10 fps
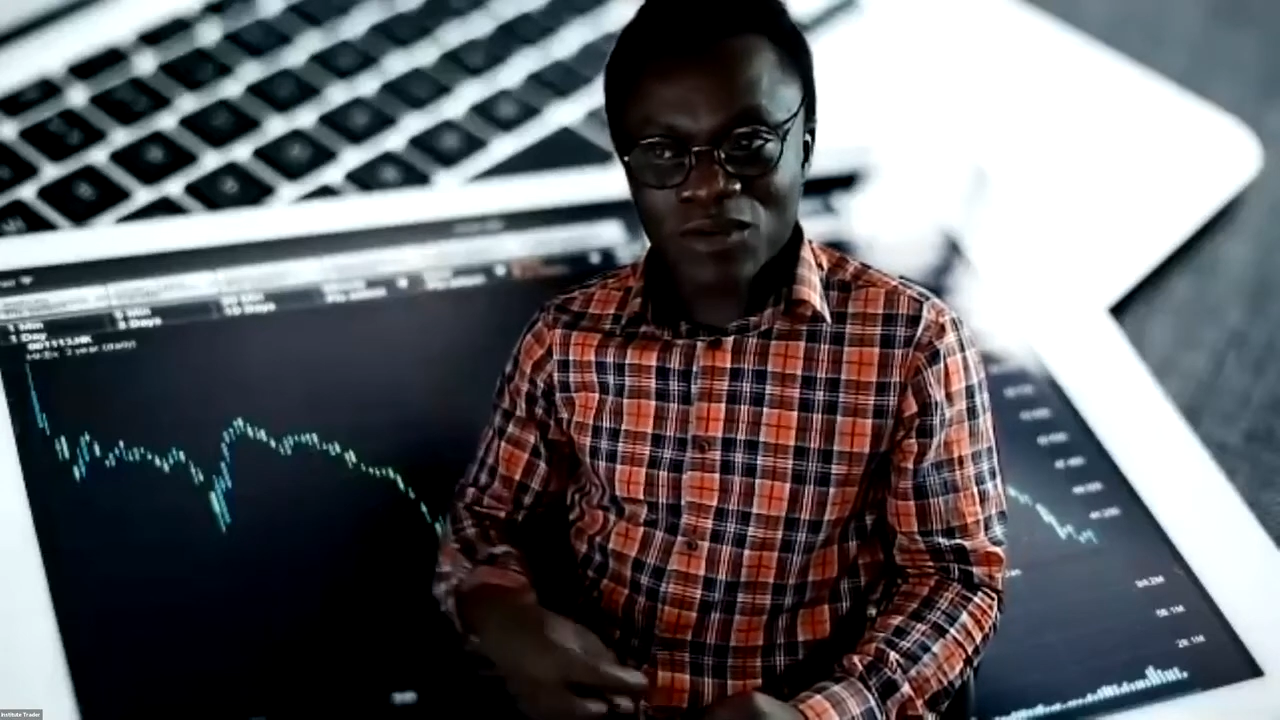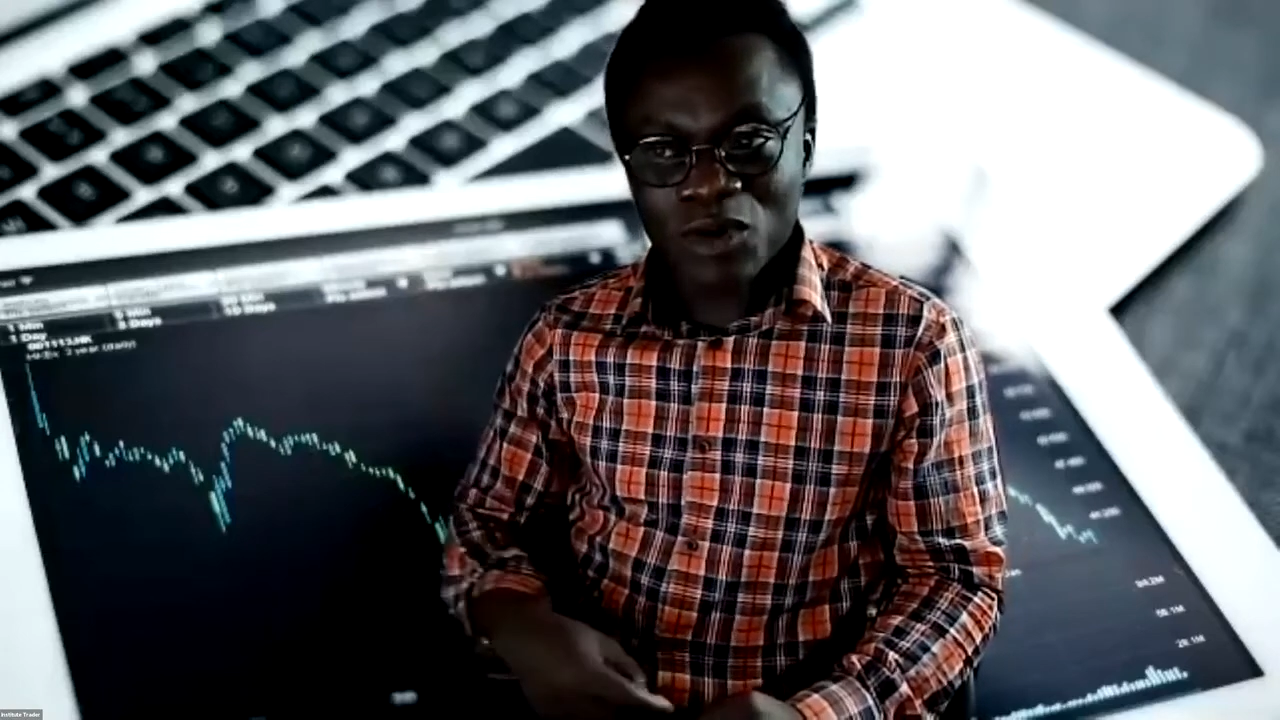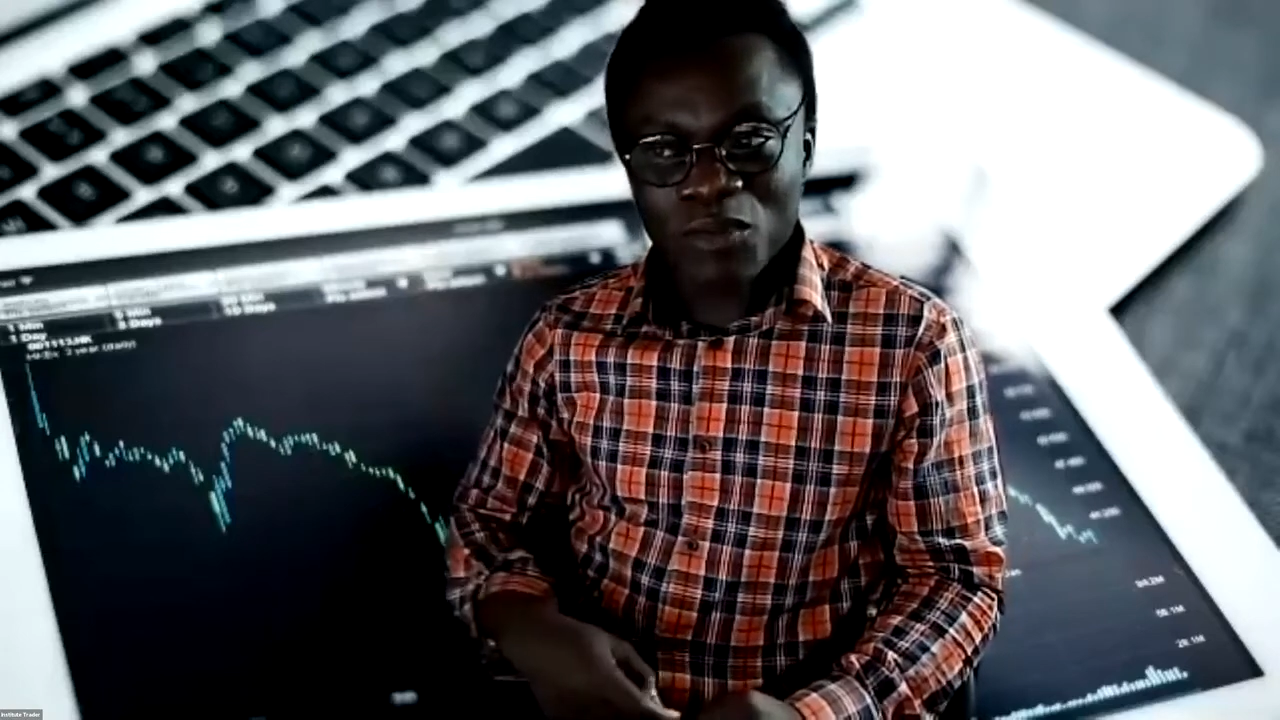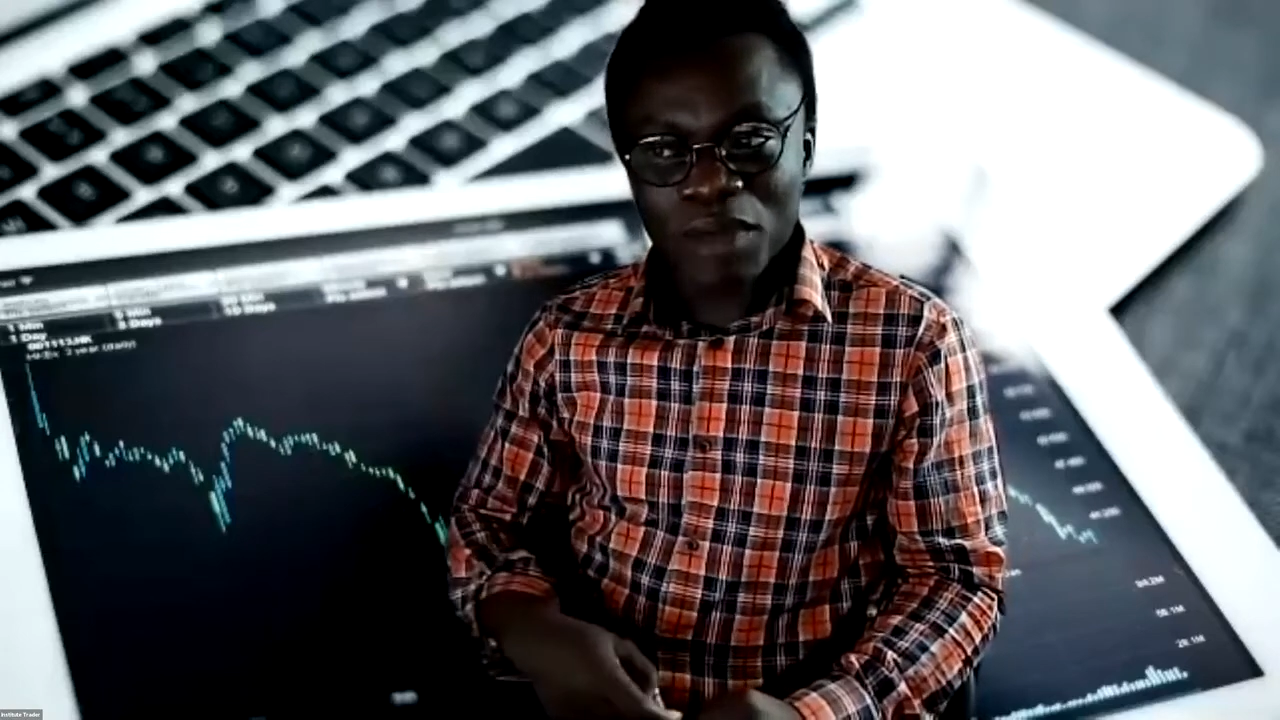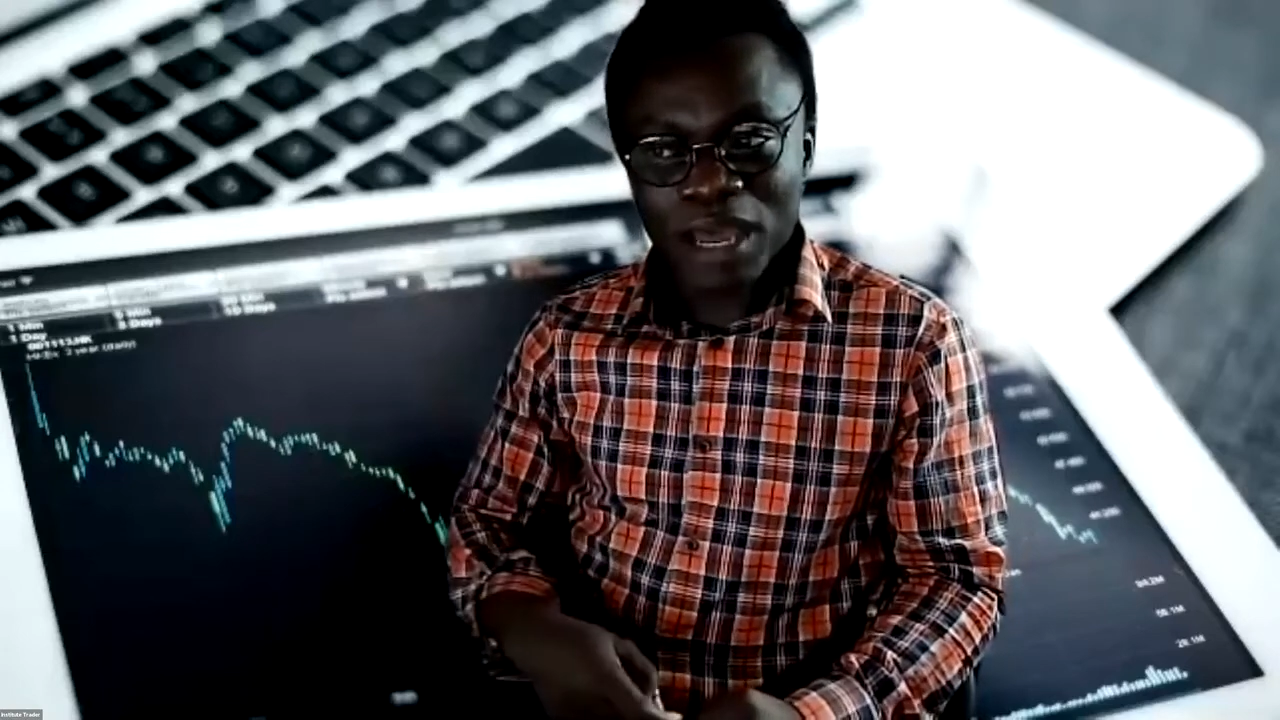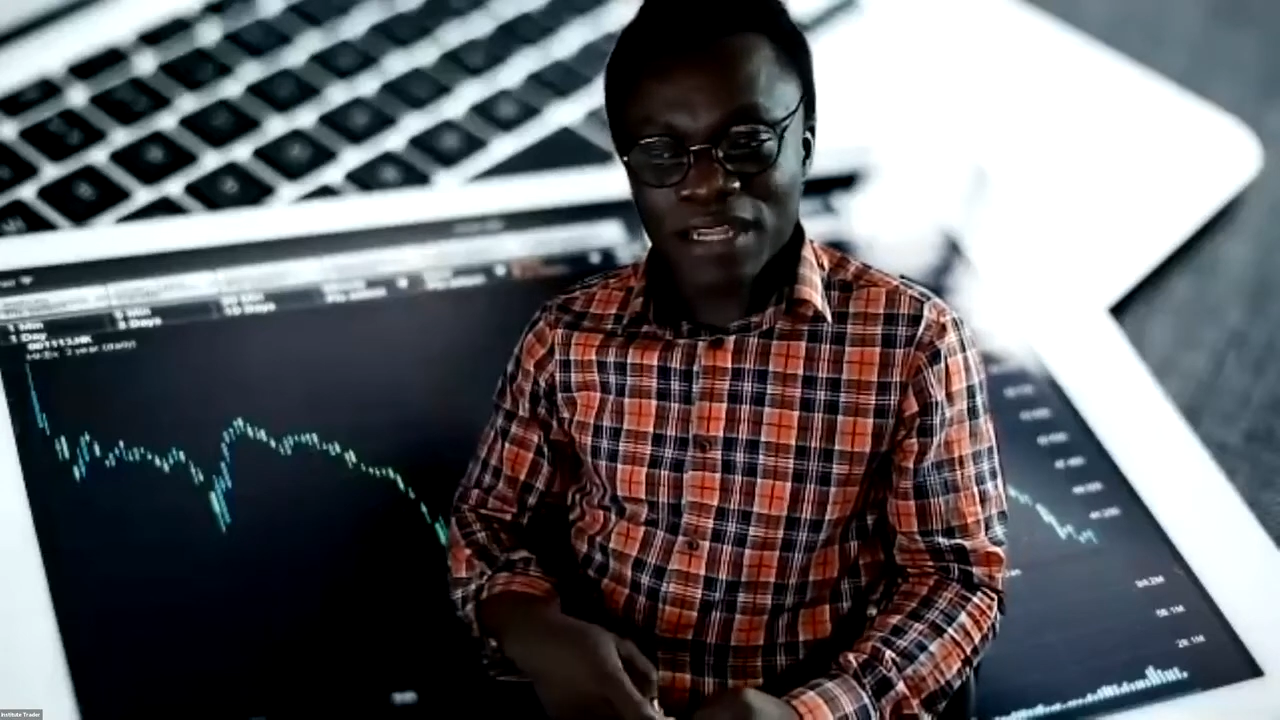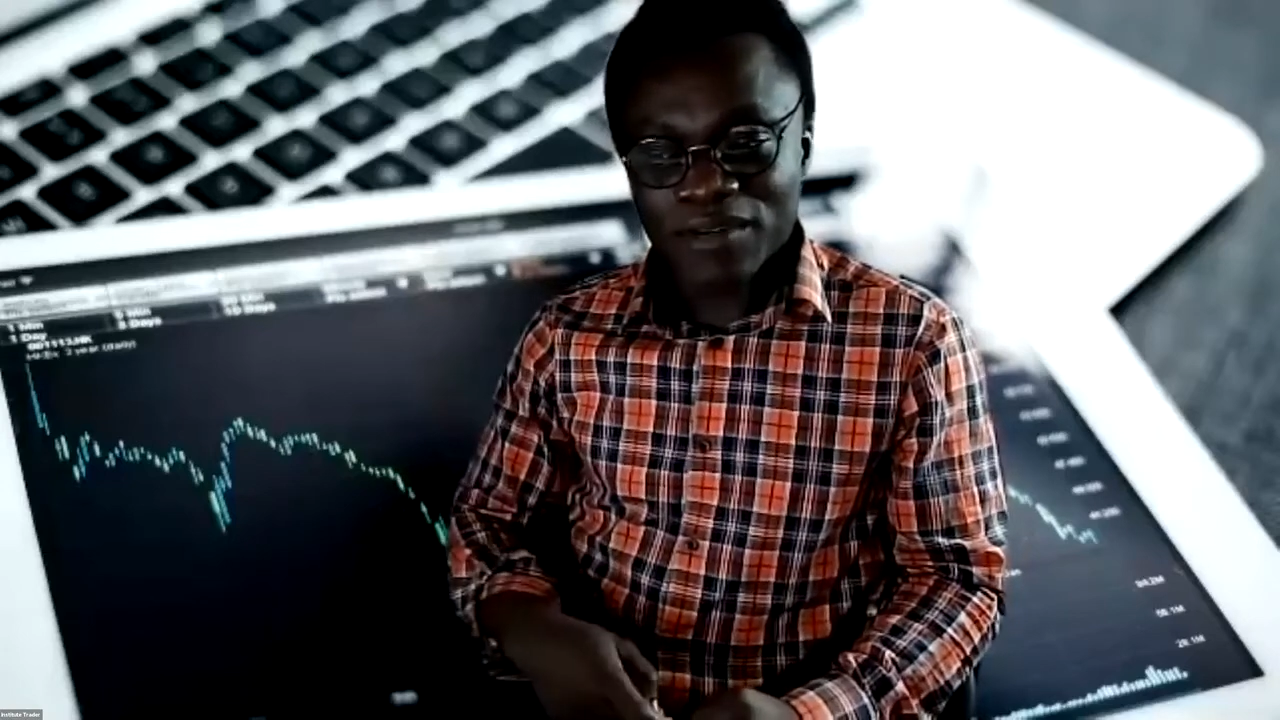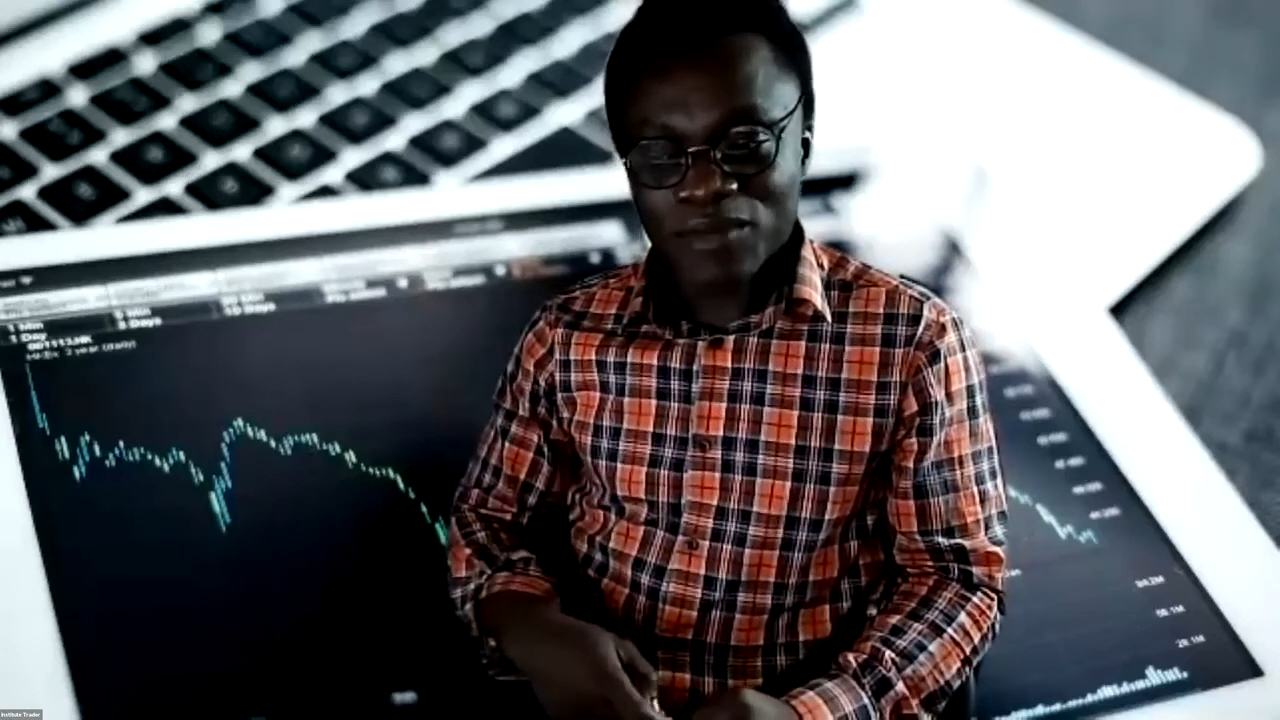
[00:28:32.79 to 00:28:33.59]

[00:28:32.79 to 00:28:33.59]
not buying.